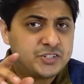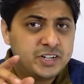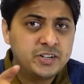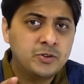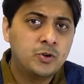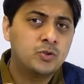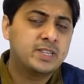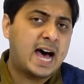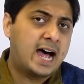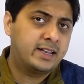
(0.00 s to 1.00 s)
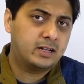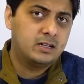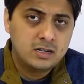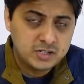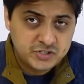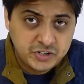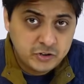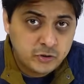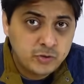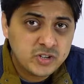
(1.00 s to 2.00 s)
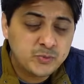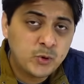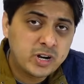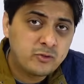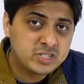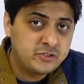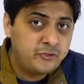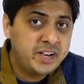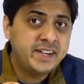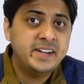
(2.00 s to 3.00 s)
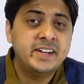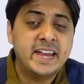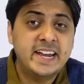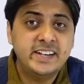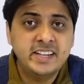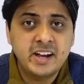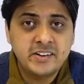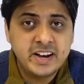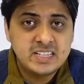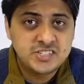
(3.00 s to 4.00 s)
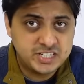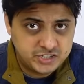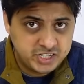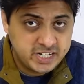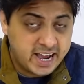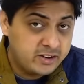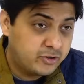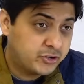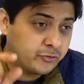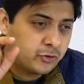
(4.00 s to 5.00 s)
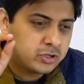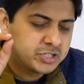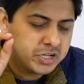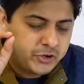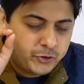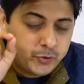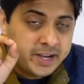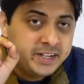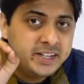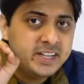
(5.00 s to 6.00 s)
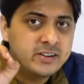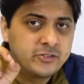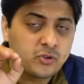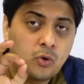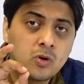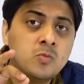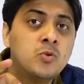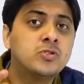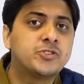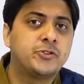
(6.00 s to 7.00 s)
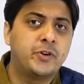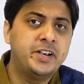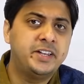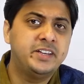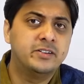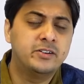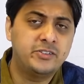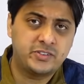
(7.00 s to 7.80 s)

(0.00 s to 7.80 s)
did you know that a synchronous motor was invented in 1869 which was 20 years almost 20 years